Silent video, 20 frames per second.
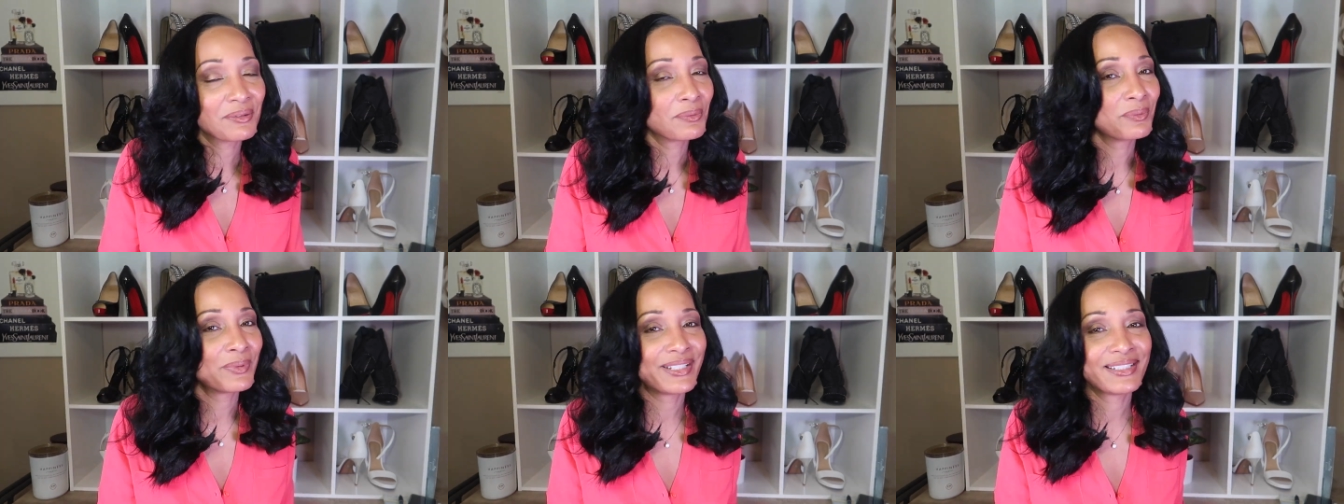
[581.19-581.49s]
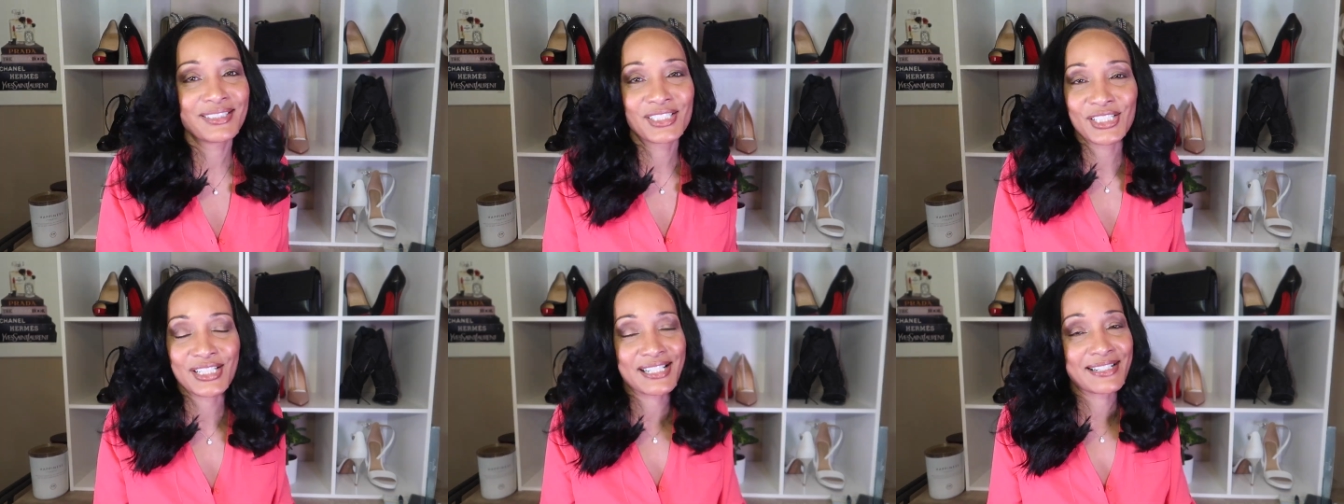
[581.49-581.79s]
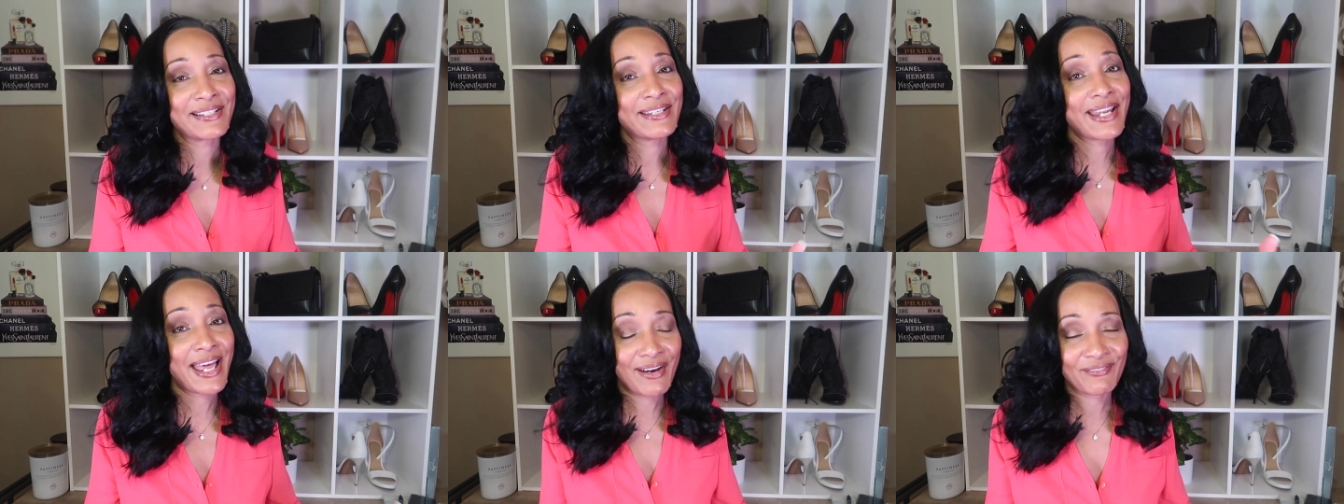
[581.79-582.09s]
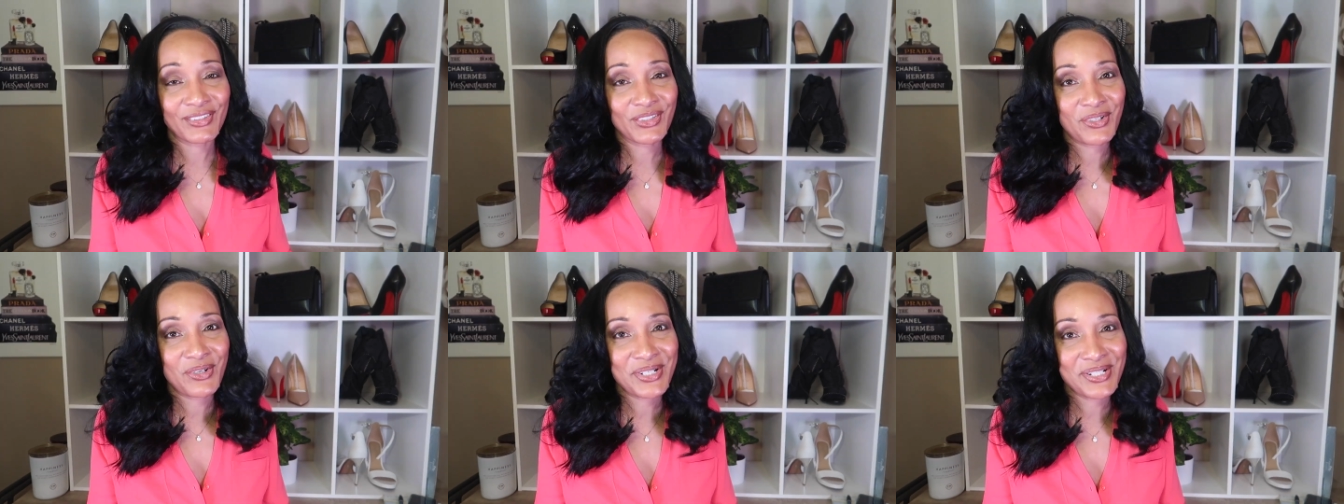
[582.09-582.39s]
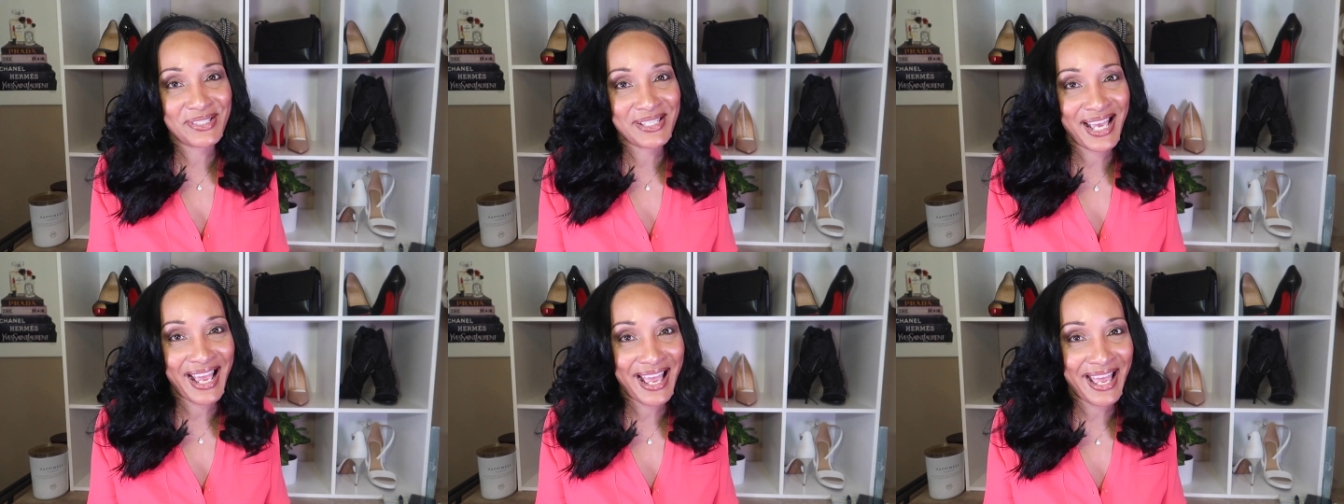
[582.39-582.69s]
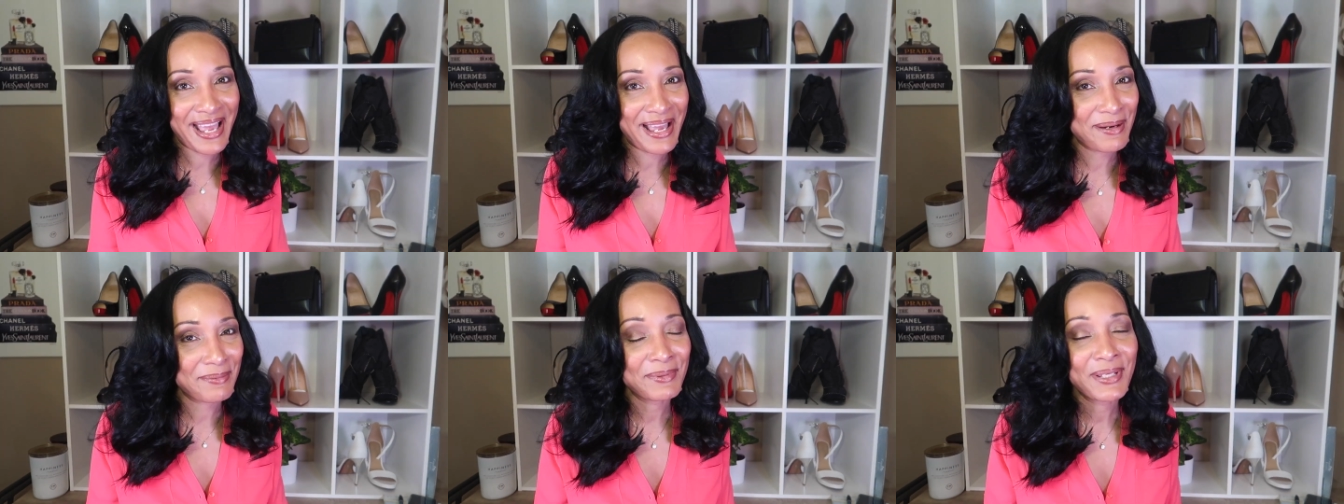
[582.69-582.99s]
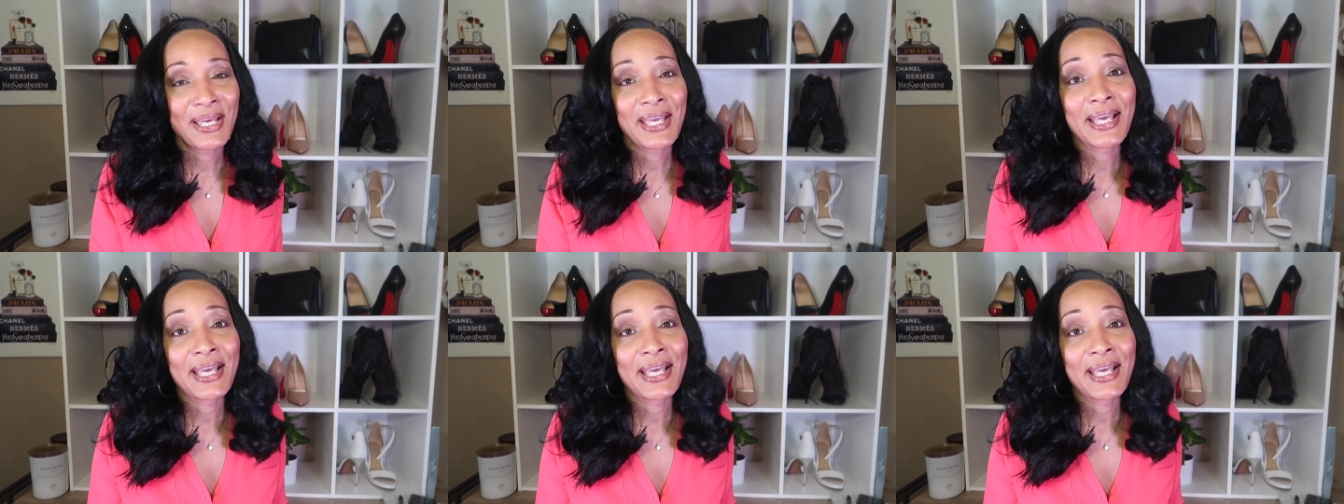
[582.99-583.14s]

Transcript: We just never on time.